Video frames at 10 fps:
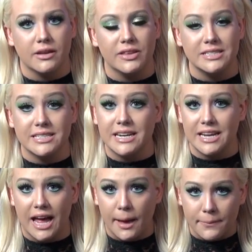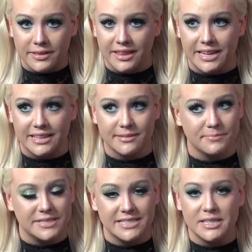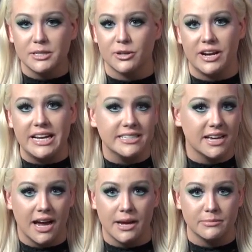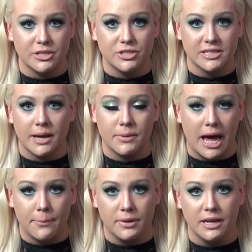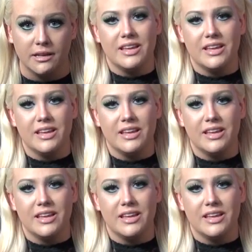And they said it happened like six or eight times, it just kept happening.